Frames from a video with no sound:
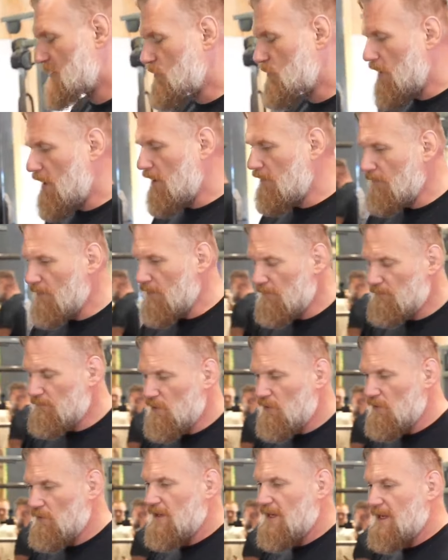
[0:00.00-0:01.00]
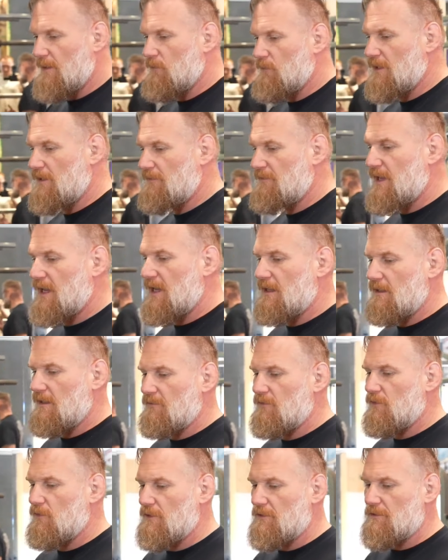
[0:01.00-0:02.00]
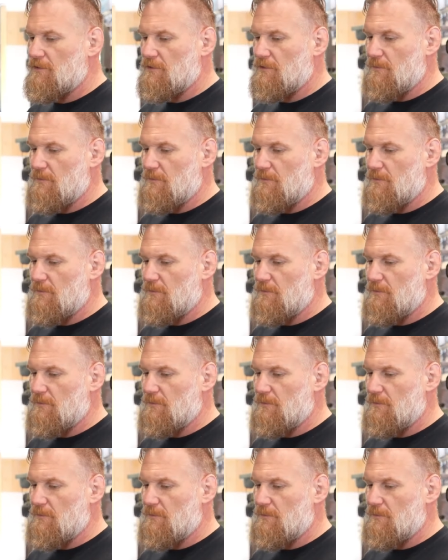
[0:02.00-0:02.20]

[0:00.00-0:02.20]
squat program where you've got, of course,